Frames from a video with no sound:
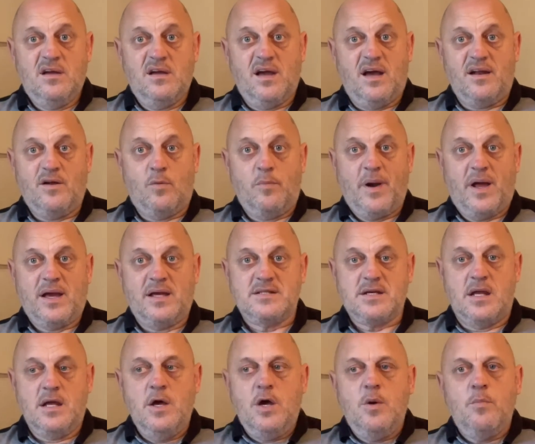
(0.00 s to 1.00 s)
And it'll bring us in.
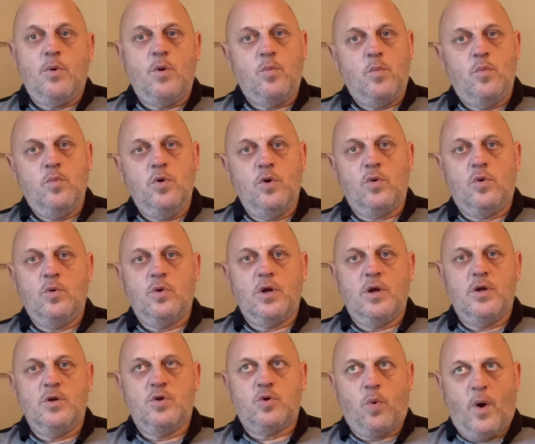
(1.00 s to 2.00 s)
But,
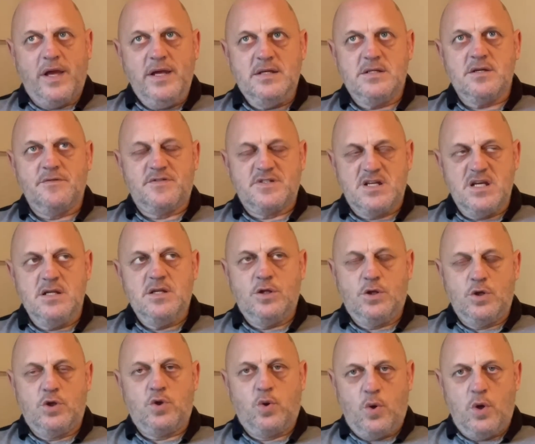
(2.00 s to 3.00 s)
twice I've seen
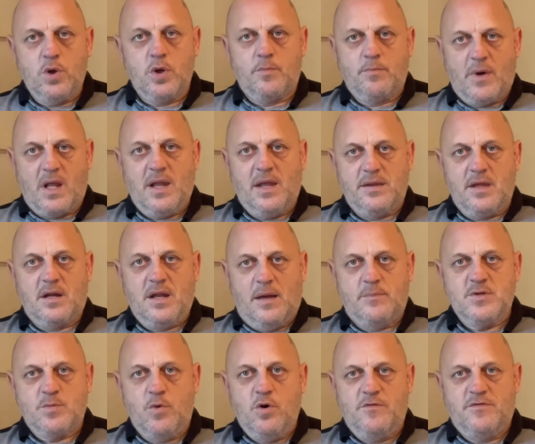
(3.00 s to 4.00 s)
the two of them, their
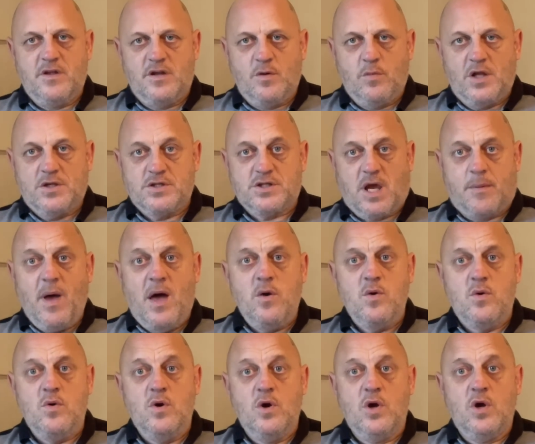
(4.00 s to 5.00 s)
lips moved and the words came
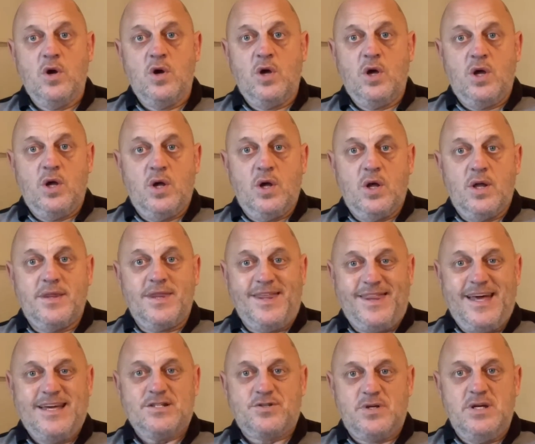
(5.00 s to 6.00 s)
out, that
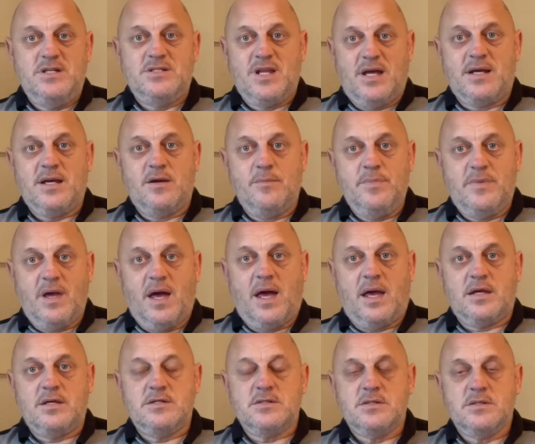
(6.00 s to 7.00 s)
this raising income
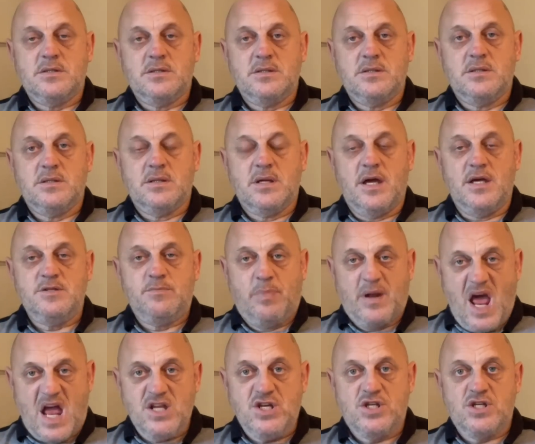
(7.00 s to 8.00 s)
tax has
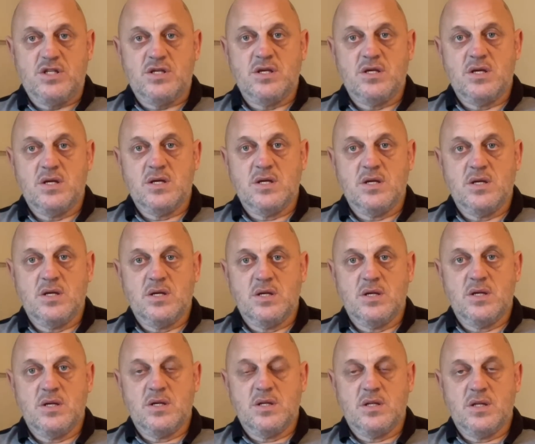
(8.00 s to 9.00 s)
bridged
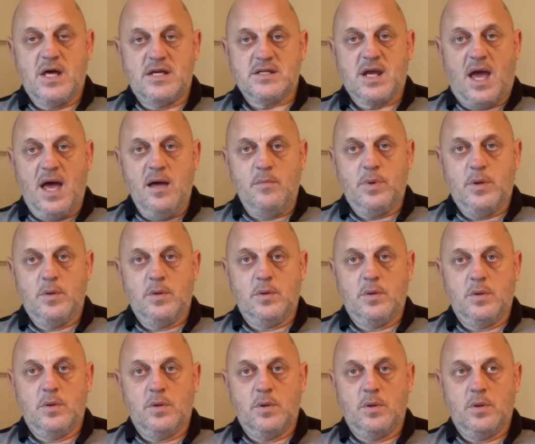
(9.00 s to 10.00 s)
this gap.
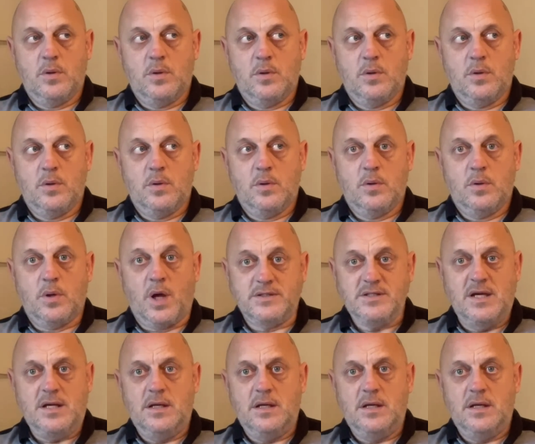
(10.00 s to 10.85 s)
Has it?